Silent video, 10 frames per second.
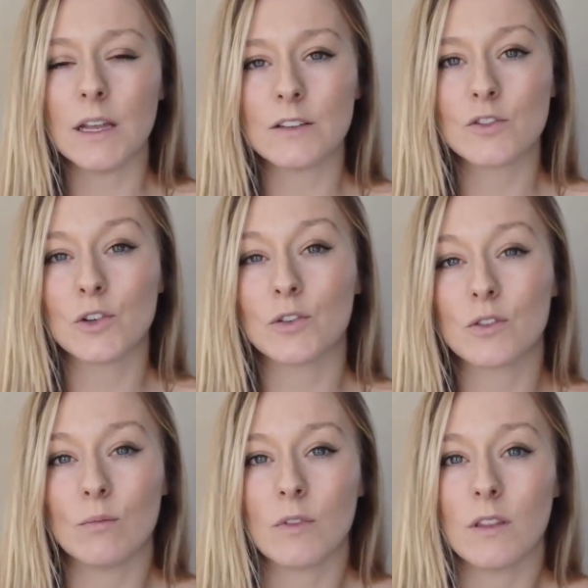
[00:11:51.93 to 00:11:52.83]
It's
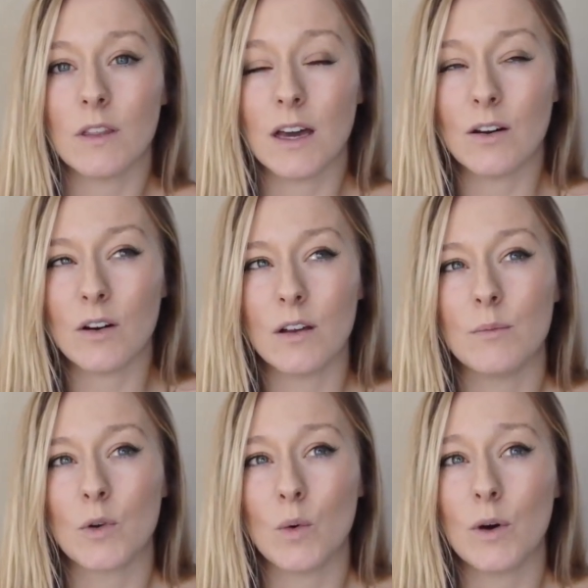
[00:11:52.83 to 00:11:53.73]
just something that
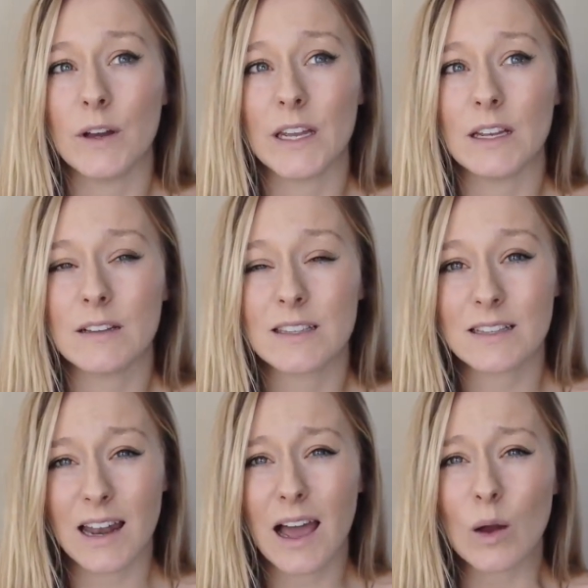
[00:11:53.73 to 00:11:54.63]
I'm quite
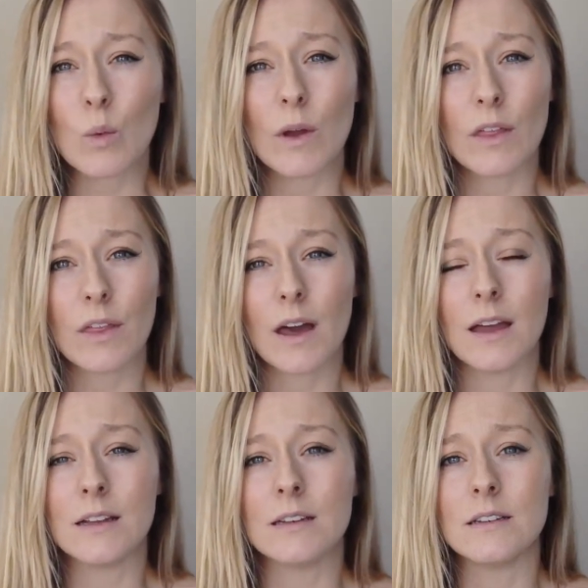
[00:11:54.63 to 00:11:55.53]
slack with,
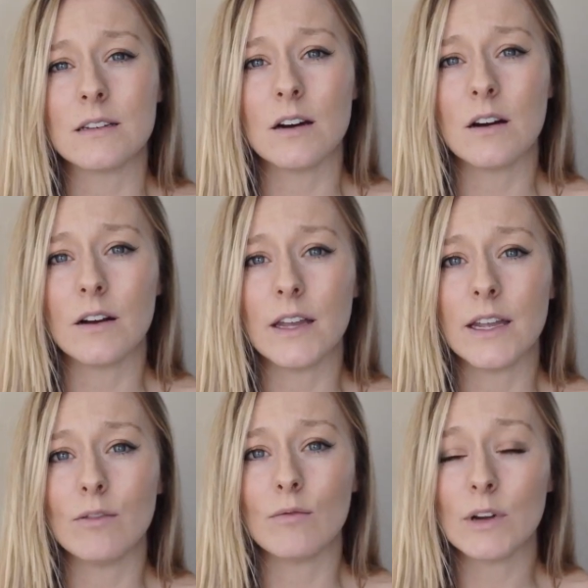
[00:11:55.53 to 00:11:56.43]
and
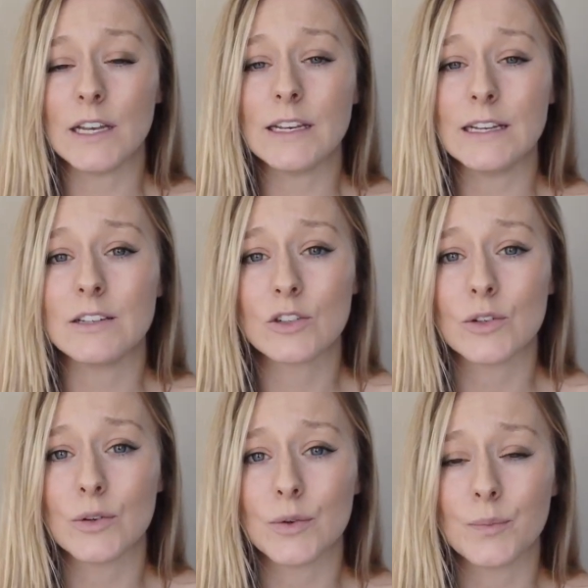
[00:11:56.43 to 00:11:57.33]
I really need
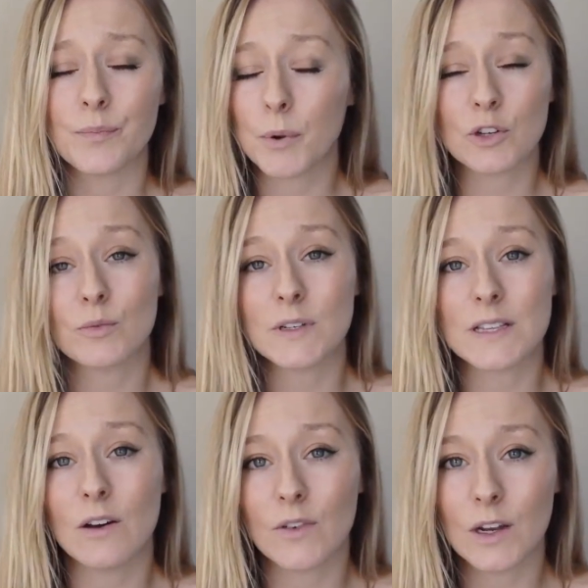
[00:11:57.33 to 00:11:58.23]
to push
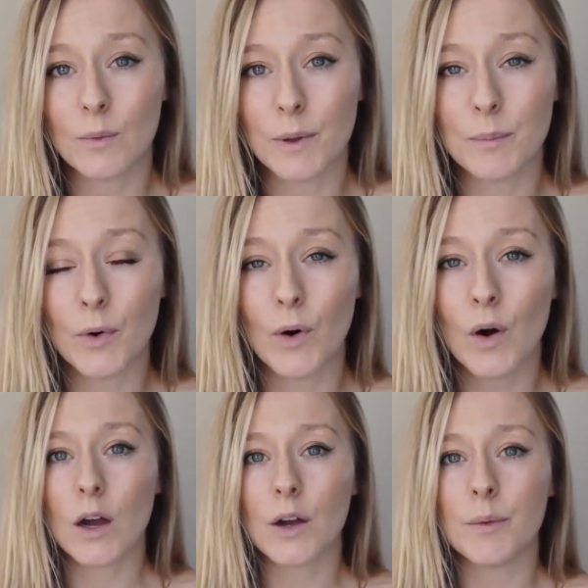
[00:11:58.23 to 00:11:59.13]
myself a little bit more.